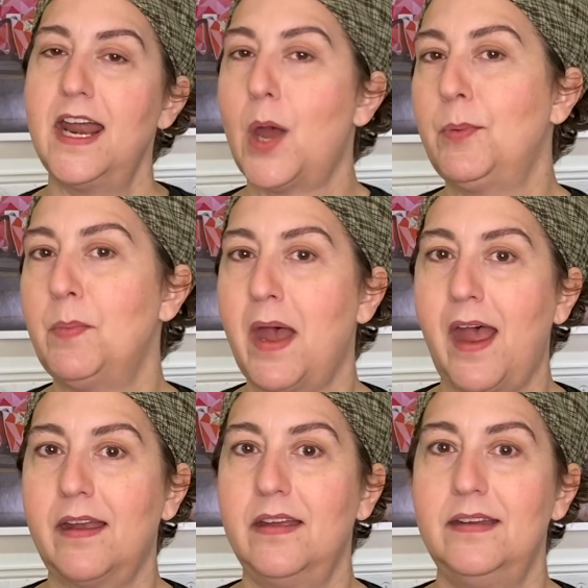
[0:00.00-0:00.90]
And I'll be
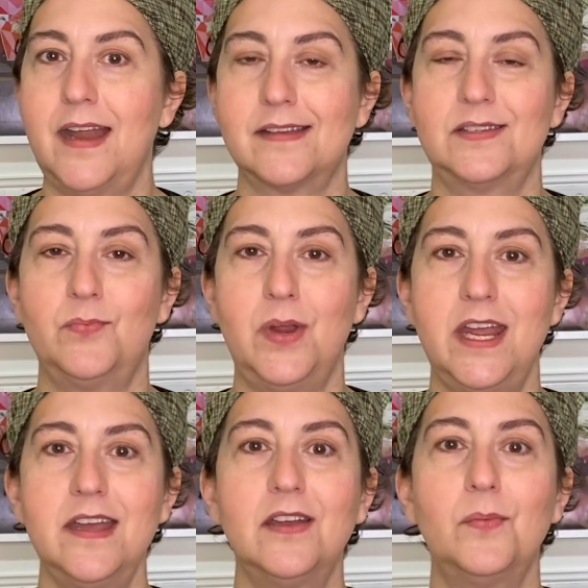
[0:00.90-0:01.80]
back next
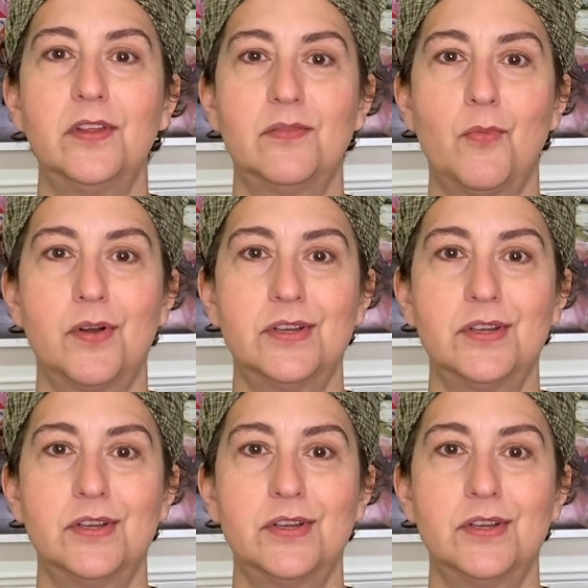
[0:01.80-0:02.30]
week with more